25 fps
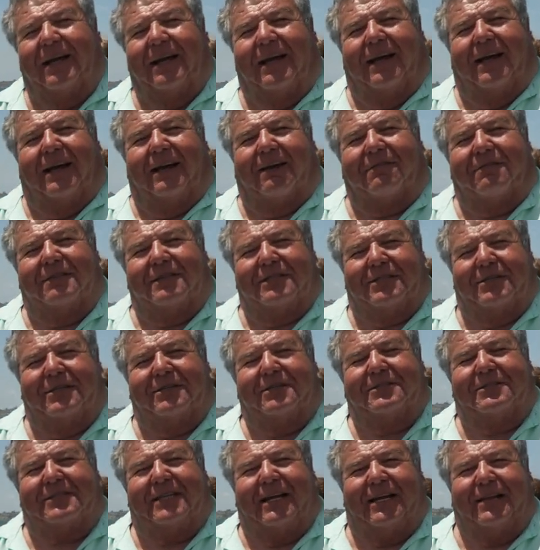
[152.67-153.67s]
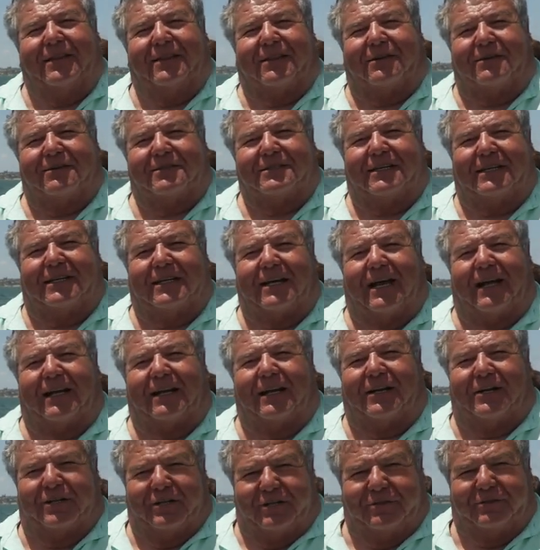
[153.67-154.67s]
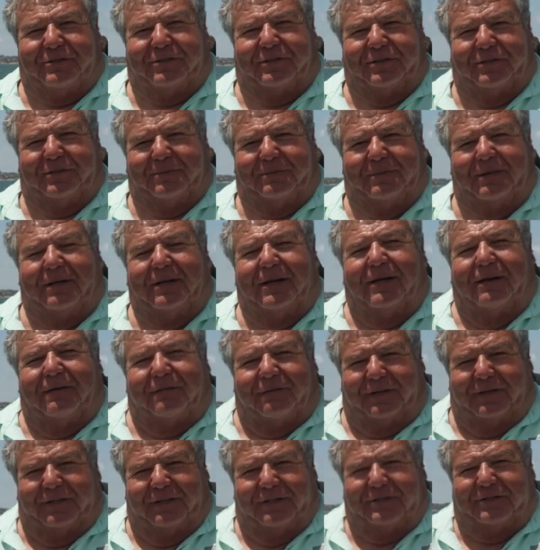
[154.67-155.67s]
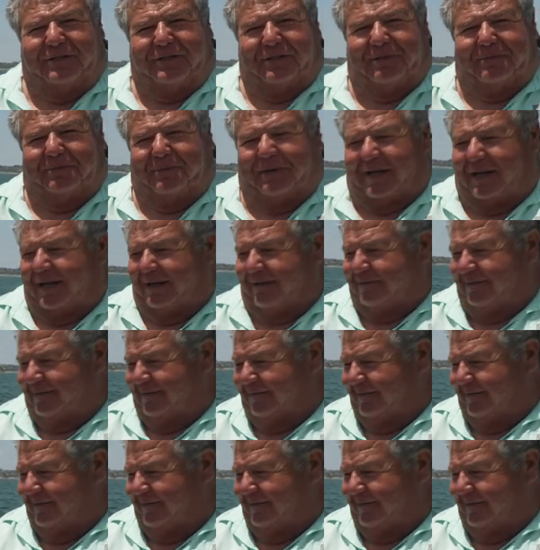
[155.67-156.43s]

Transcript: every Tuesday and Thursday night on YouTube for YouTube Live.